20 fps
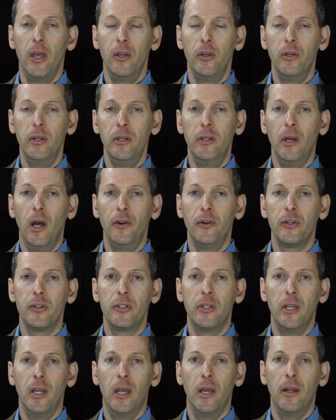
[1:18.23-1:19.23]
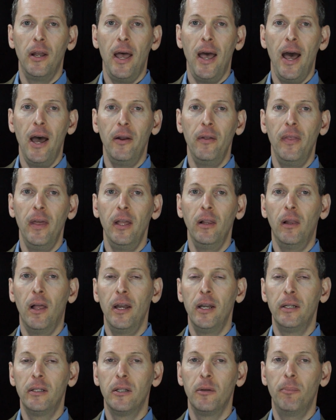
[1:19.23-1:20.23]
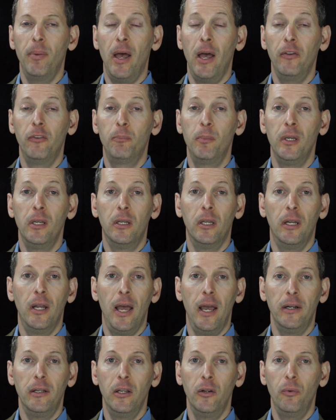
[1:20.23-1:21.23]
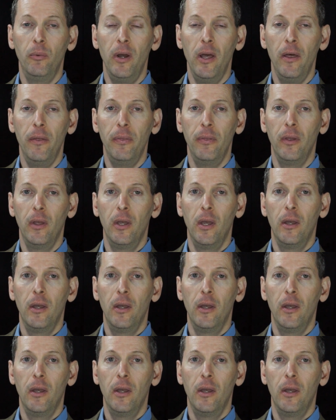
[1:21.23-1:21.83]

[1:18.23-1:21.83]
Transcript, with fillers: You need to understand how do they like to best be connected with